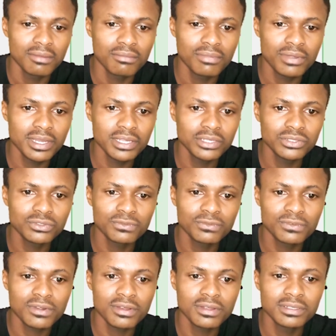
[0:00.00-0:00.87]
bring to
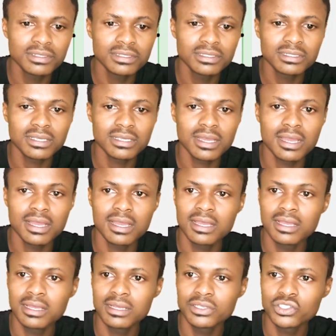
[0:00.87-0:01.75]
front
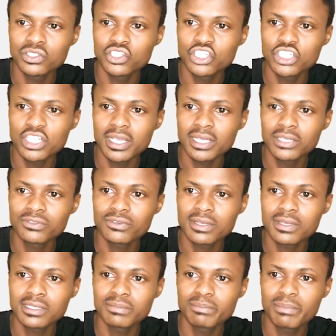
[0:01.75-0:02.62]
and check
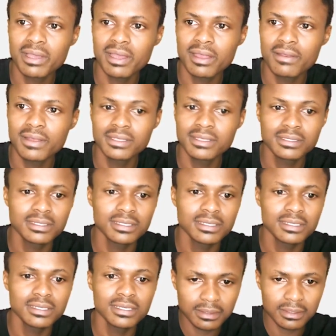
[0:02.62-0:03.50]

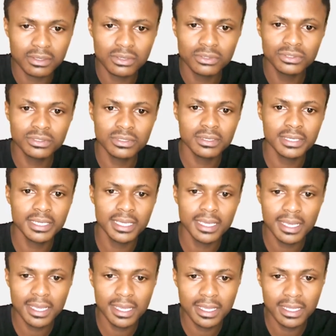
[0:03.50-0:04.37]
transparency. Control
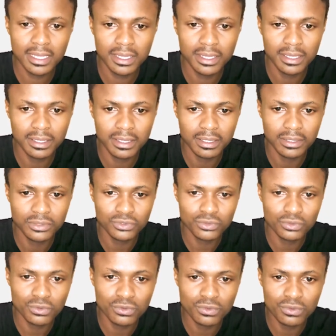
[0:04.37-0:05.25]
K
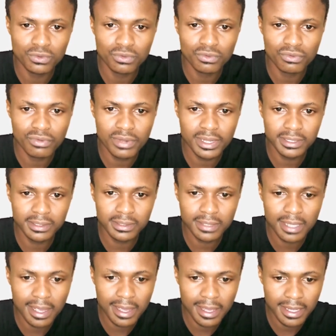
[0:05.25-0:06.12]
to
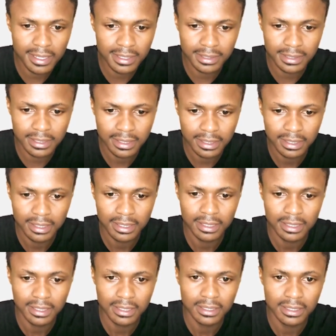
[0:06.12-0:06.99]
resize
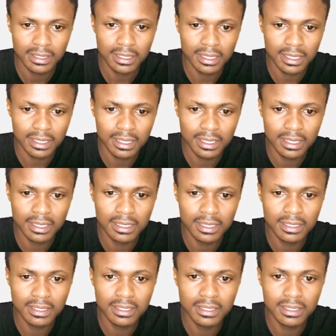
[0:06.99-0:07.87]

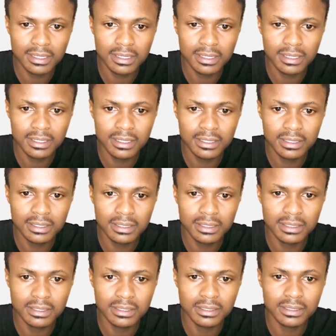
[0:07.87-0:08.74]

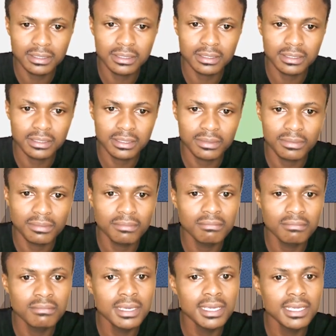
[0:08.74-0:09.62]
and
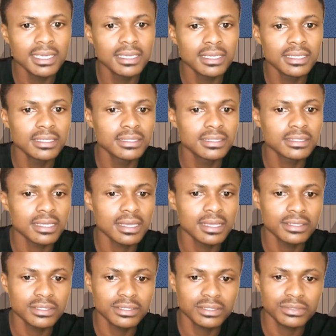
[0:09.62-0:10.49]
make it
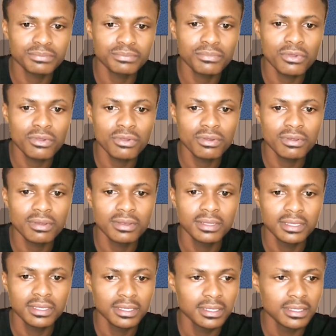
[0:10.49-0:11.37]
as small
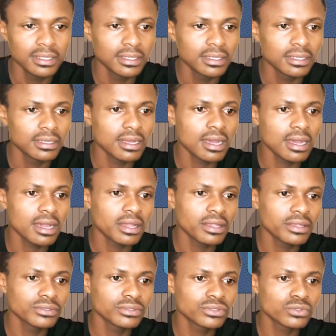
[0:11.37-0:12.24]

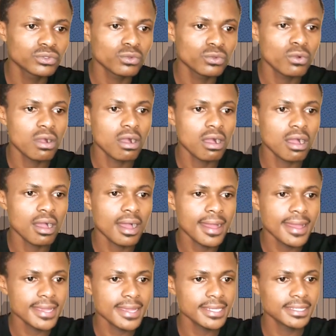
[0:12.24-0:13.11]
as to
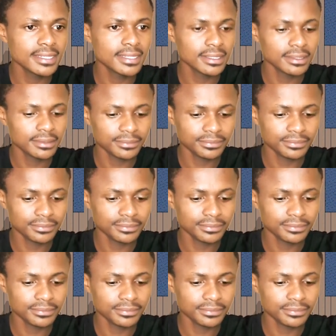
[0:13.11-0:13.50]
hide